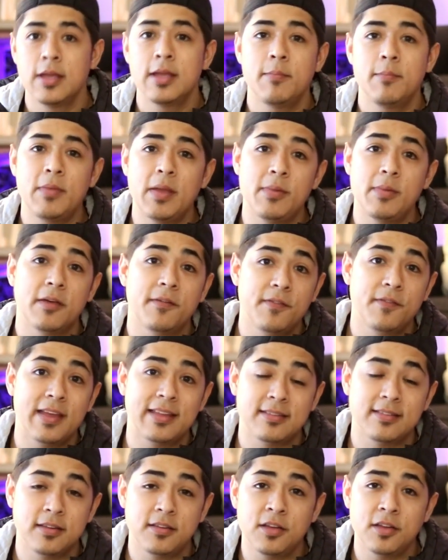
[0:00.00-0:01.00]
Maybe a
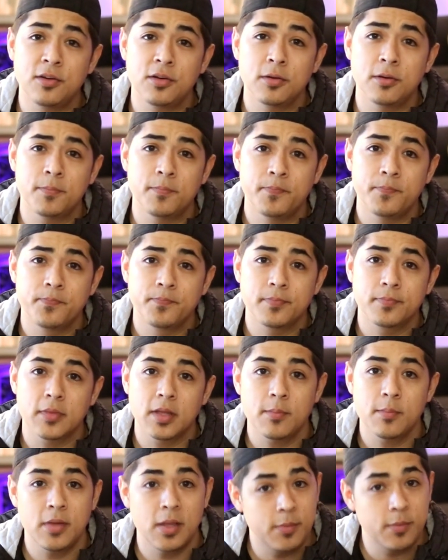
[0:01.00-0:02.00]
fancy dinner,
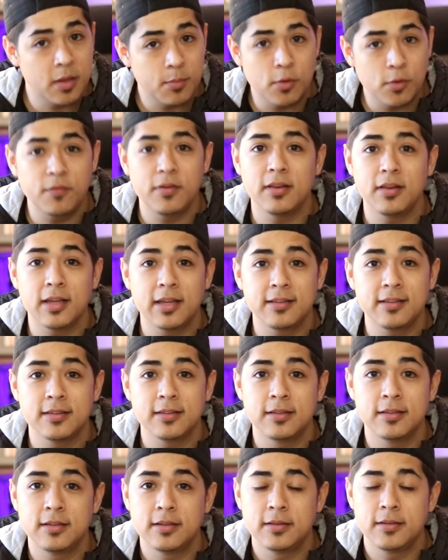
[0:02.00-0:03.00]
maybe a movie night,
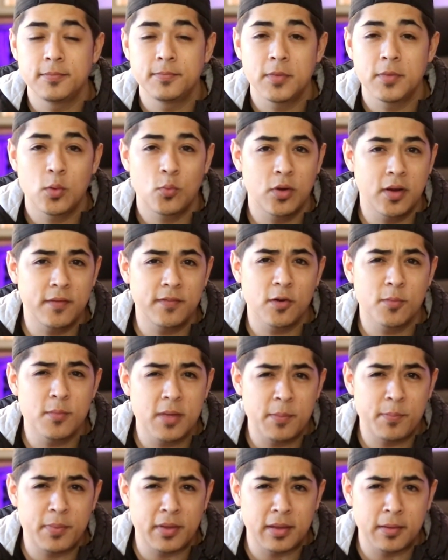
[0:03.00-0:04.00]
whatever it
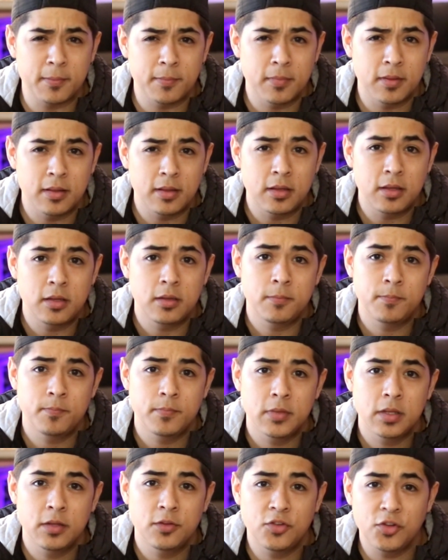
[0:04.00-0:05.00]
may be.
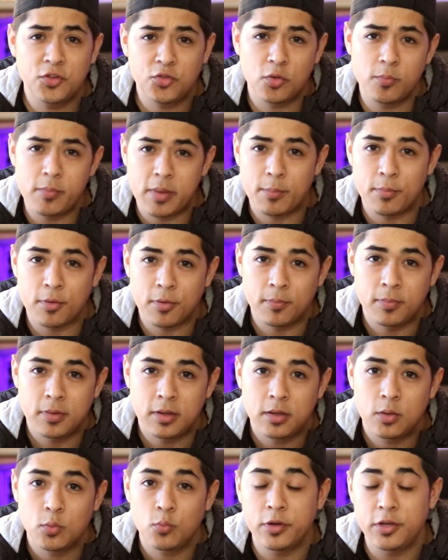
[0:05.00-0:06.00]
Just remember,
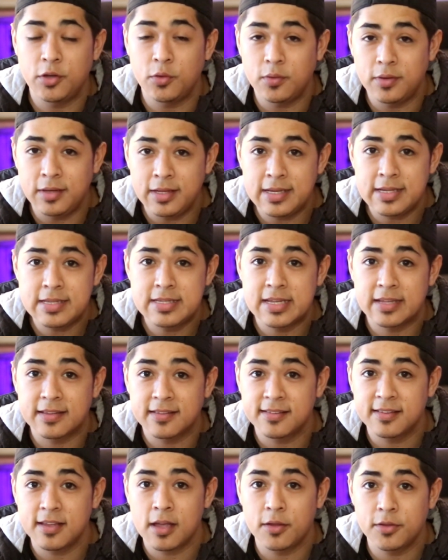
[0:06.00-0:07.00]
when you need to
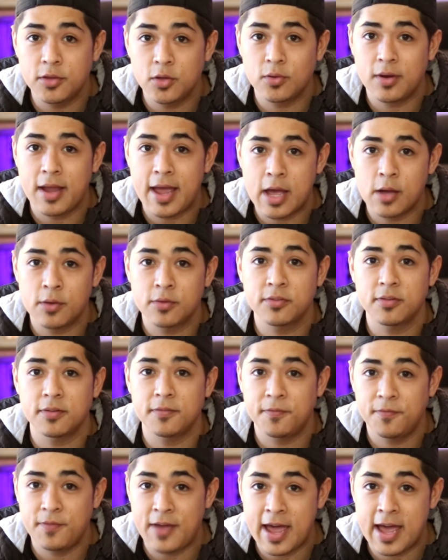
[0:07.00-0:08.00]
sell your house
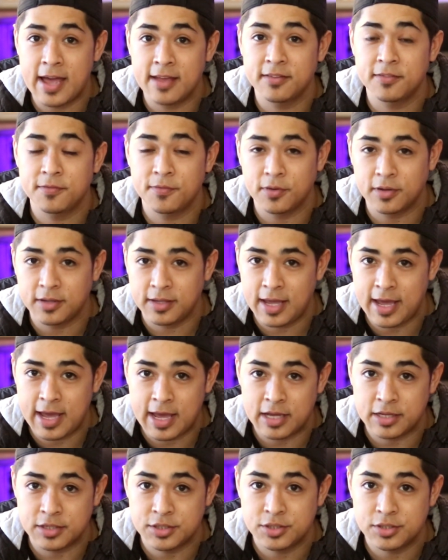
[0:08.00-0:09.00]
fast for cash,